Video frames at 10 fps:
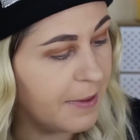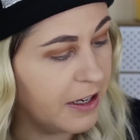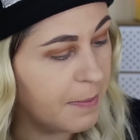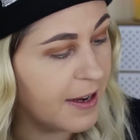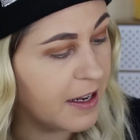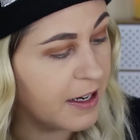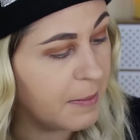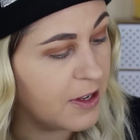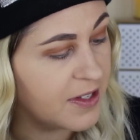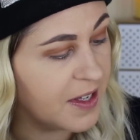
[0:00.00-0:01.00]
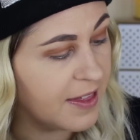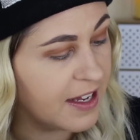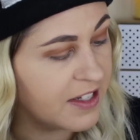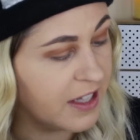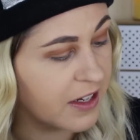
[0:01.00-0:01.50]
a little bit. I'm going to be using
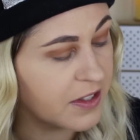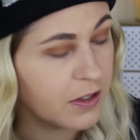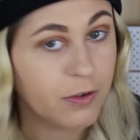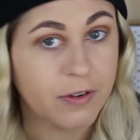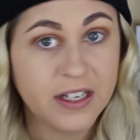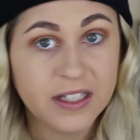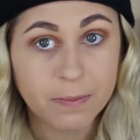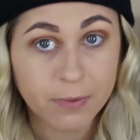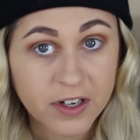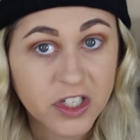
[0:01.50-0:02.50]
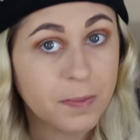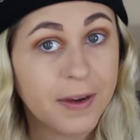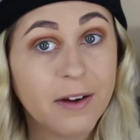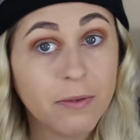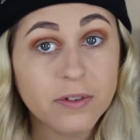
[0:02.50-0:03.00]
the Deluxe Crease Brush
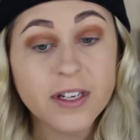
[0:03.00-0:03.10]
by Real